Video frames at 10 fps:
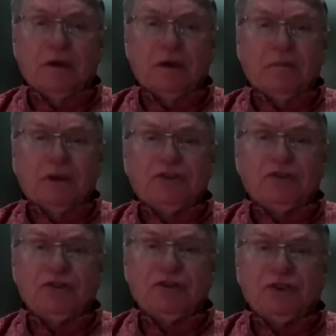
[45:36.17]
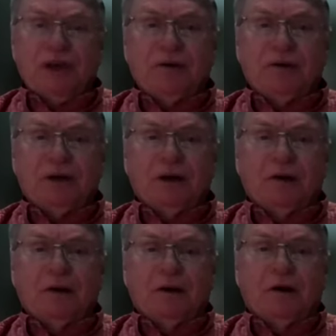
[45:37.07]
getting messages out
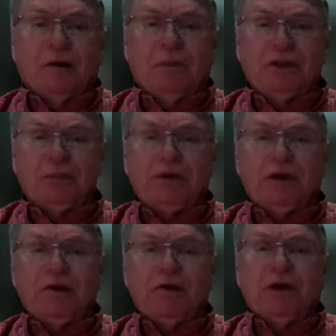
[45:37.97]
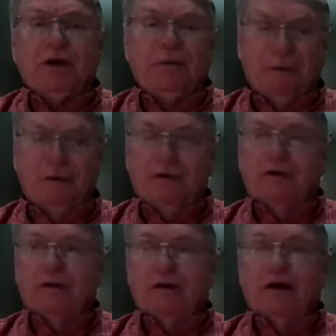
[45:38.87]
are, are much better. And
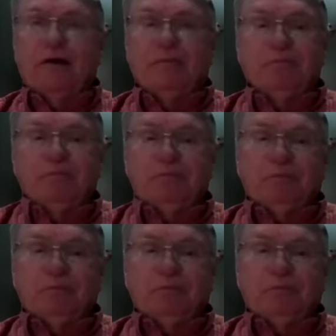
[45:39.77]
um,